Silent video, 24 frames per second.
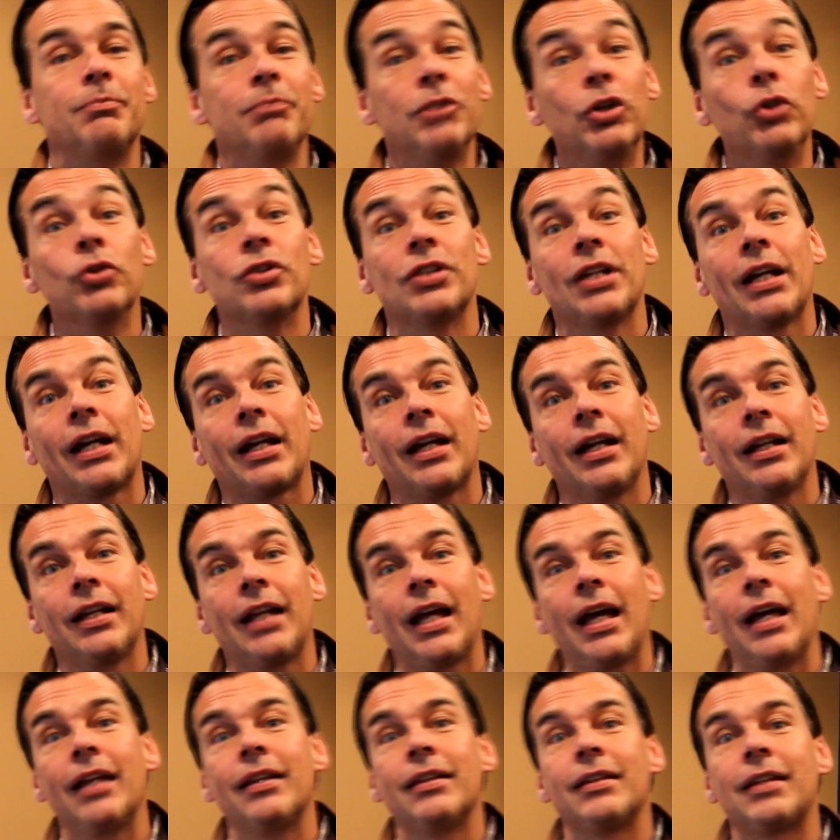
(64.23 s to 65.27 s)
music
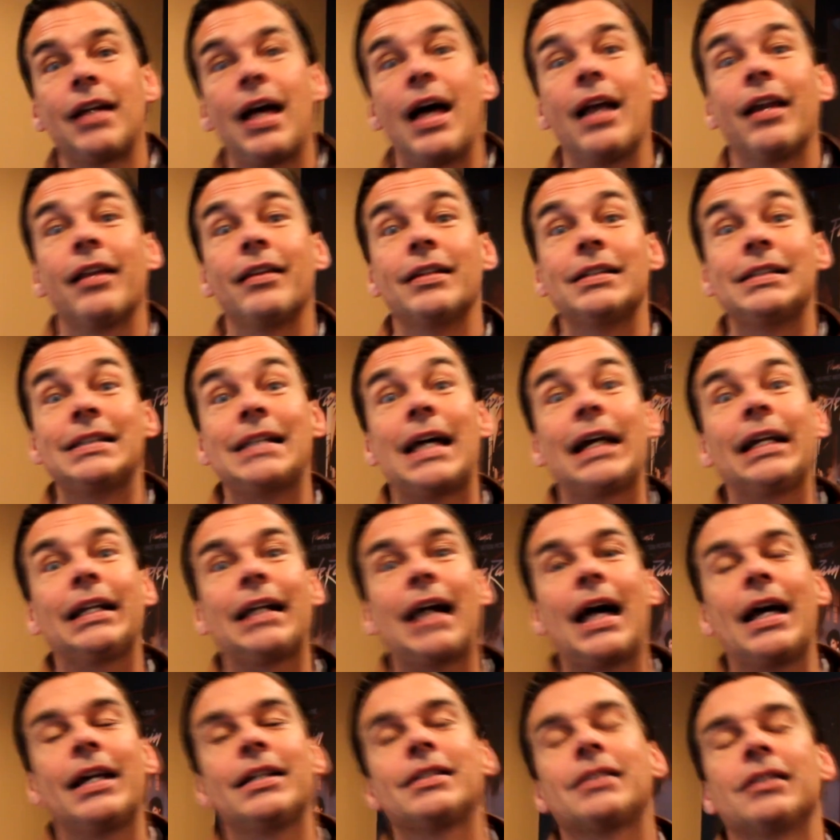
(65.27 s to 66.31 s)
and kind of the
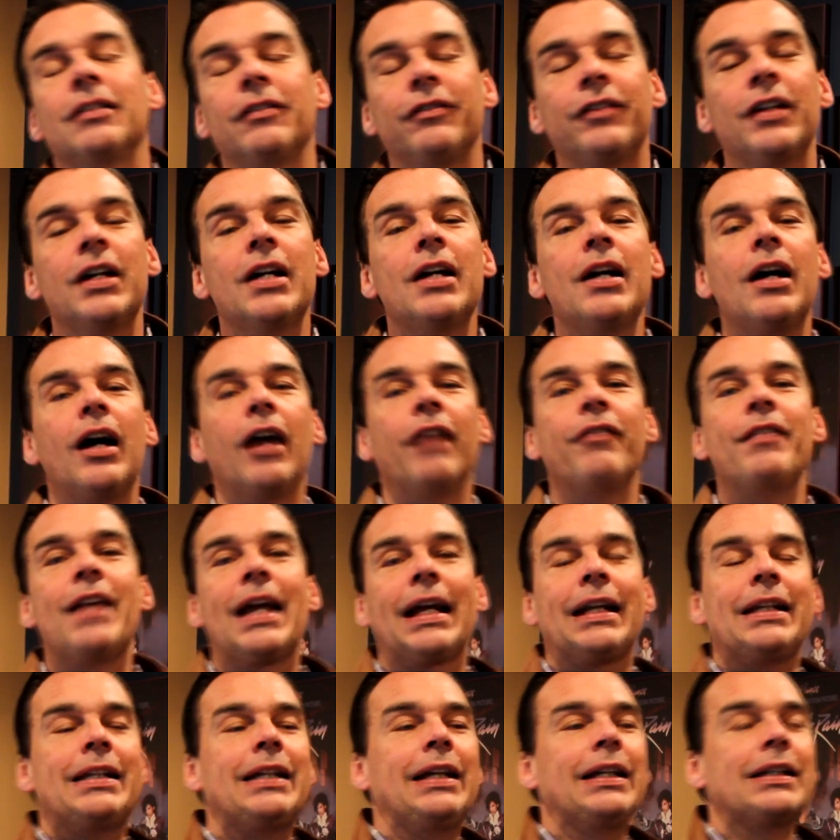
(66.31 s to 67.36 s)
zeitgeist of
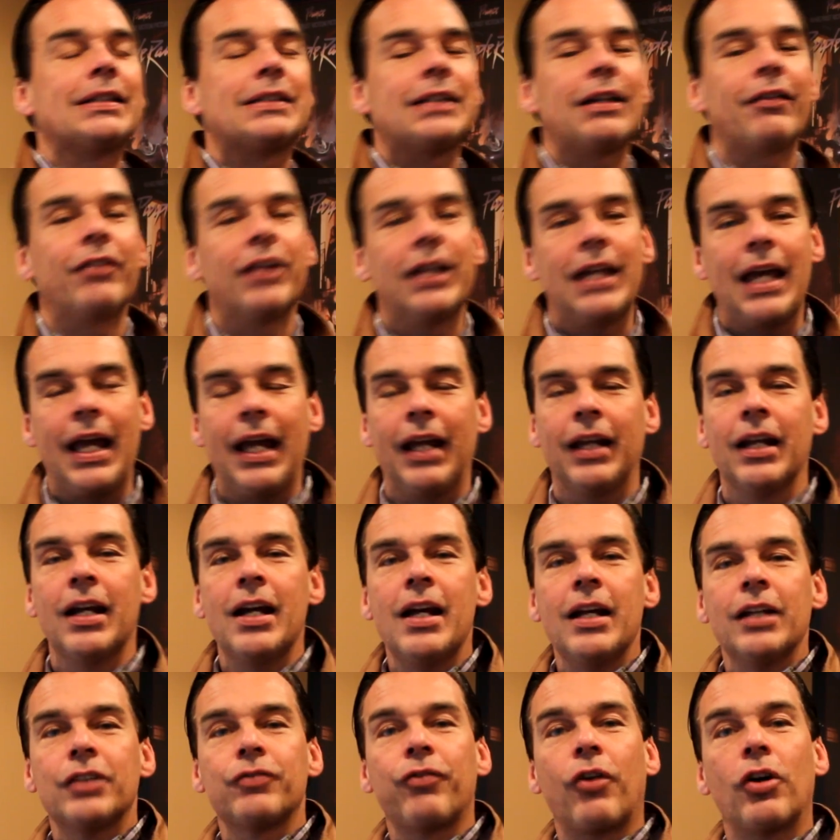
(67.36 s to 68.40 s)
1978.
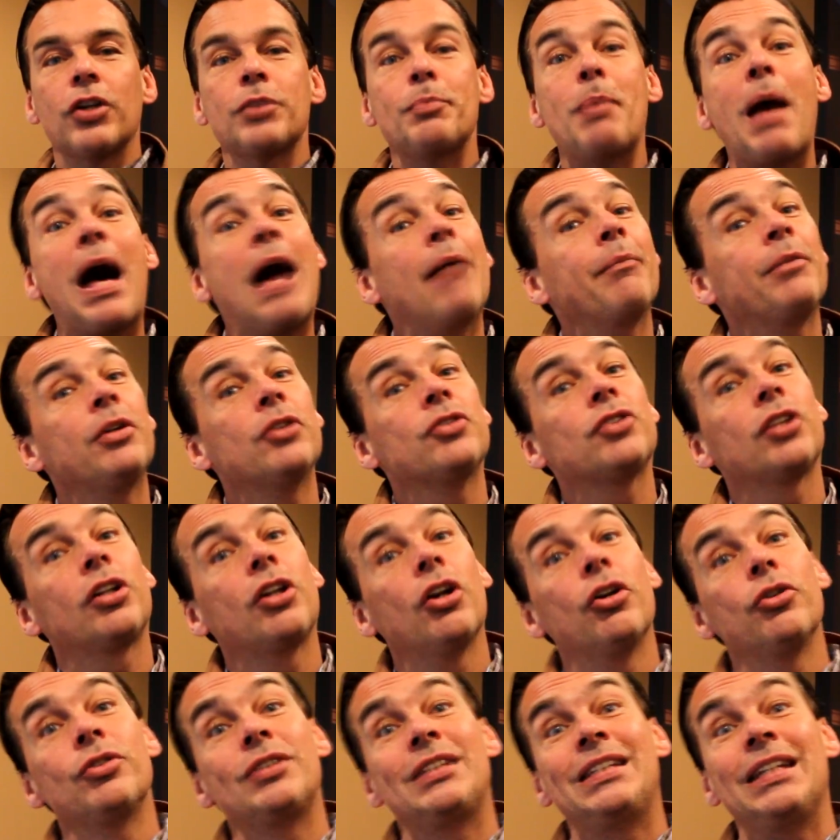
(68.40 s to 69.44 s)
As far as pop music
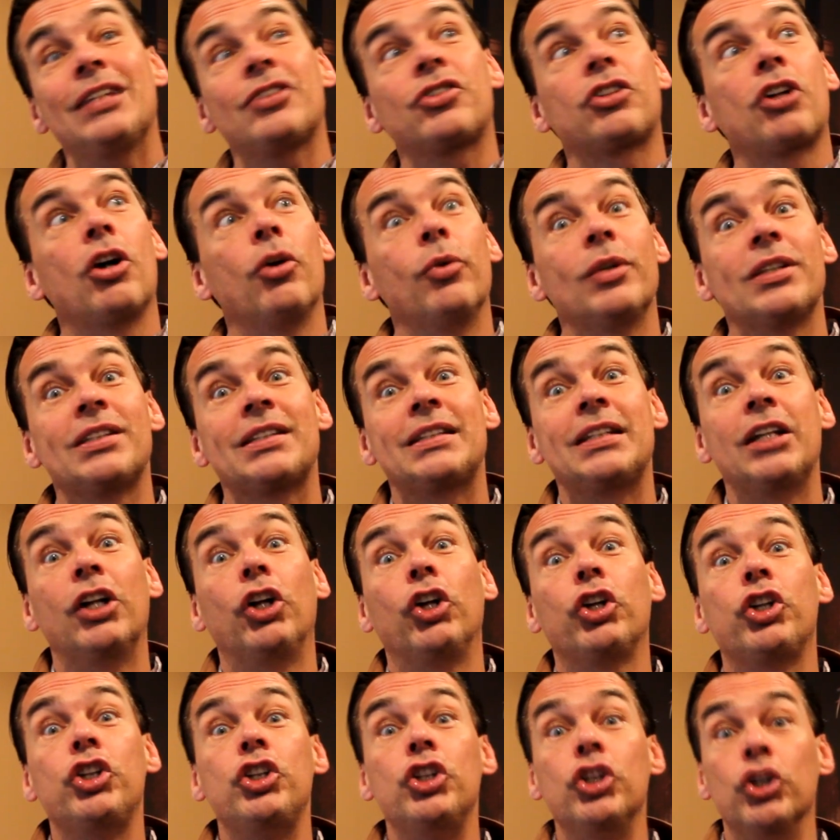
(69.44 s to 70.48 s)
goes, disco is
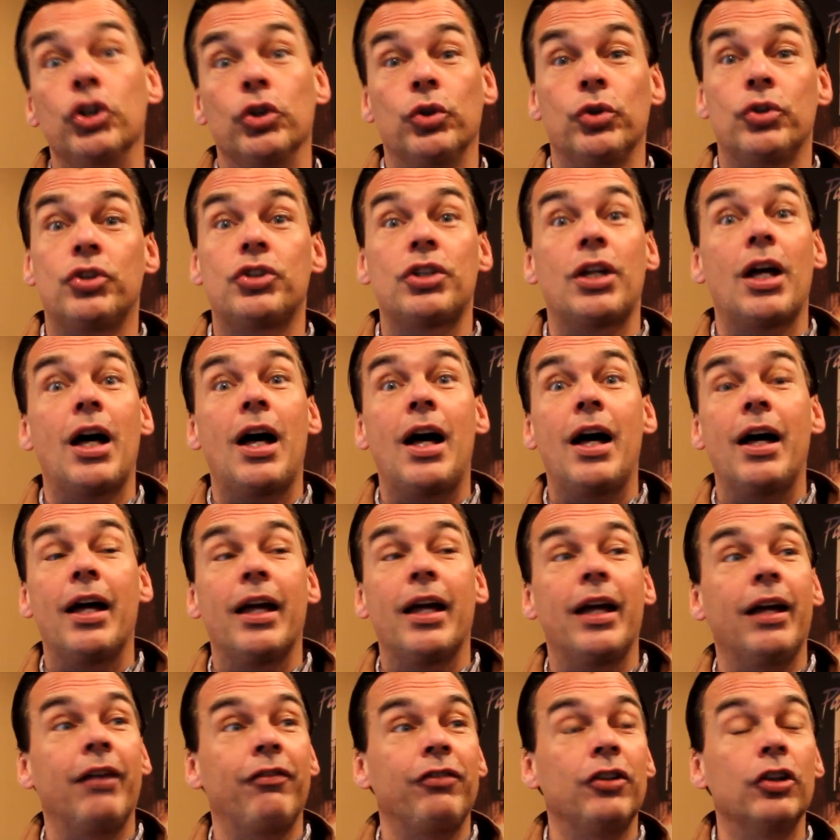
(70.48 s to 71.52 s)
still huge.
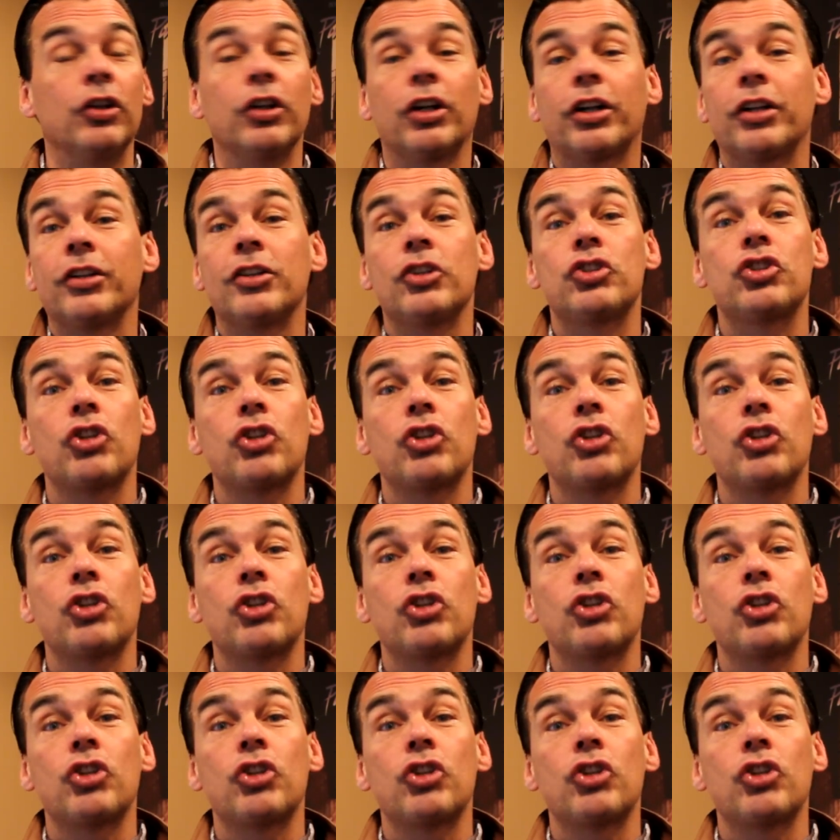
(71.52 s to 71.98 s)
If you look at the